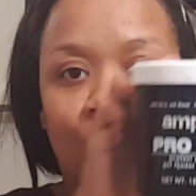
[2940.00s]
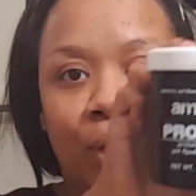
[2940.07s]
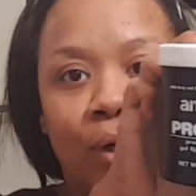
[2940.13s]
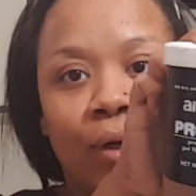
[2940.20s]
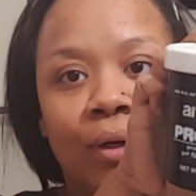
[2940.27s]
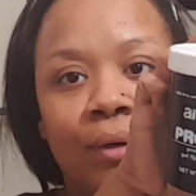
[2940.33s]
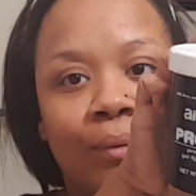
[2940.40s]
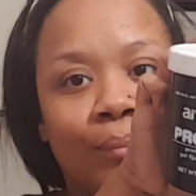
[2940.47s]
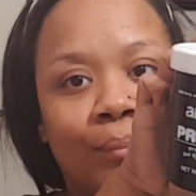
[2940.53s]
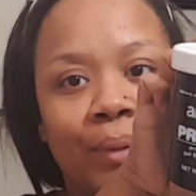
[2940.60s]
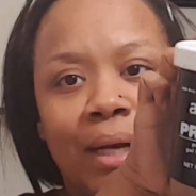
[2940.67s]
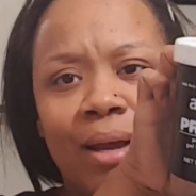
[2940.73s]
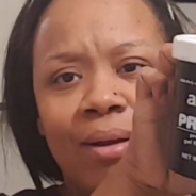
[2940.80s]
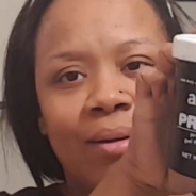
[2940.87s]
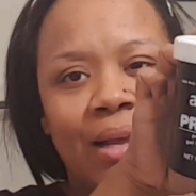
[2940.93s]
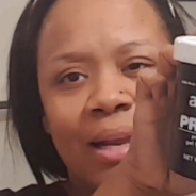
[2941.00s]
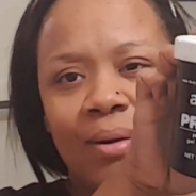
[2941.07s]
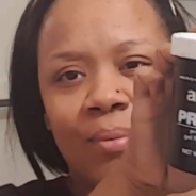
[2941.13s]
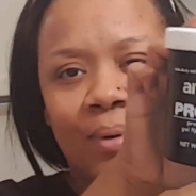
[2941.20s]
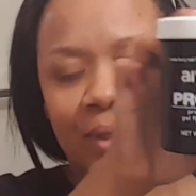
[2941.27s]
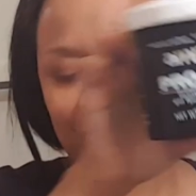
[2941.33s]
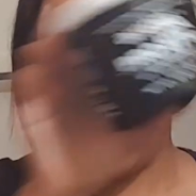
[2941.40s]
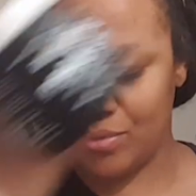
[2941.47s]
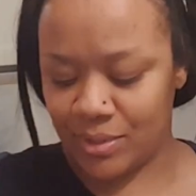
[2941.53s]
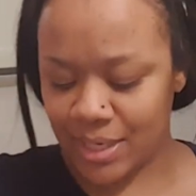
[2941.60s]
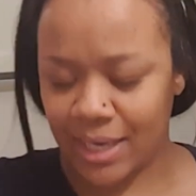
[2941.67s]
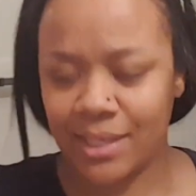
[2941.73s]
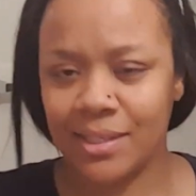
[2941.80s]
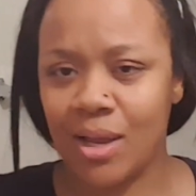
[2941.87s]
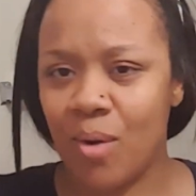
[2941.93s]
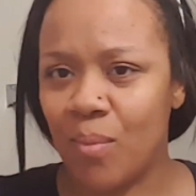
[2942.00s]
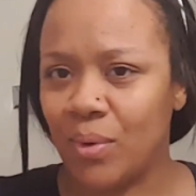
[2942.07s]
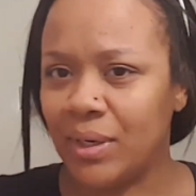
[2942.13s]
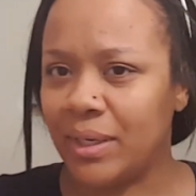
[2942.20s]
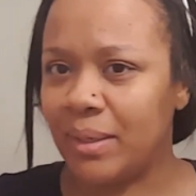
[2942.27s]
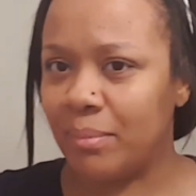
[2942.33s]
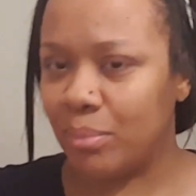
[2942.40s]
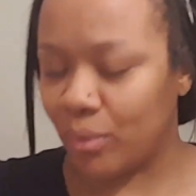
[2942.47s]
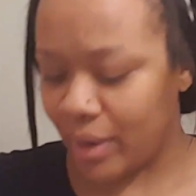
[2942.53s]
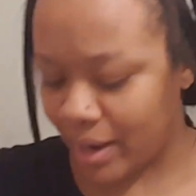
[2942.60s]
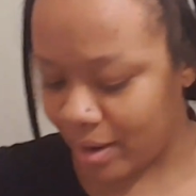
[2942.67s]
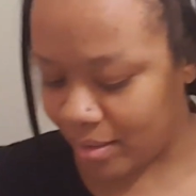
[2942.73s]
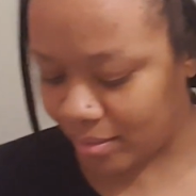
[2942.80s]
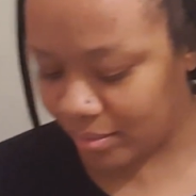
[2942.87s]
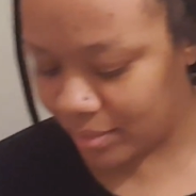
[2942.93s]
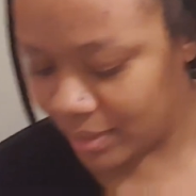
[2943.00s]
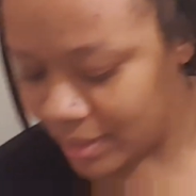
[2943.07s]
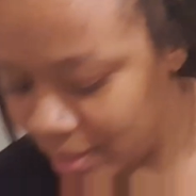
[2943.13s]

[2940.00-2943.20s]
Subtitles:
bro. But I don't want to use that because I don't want any brown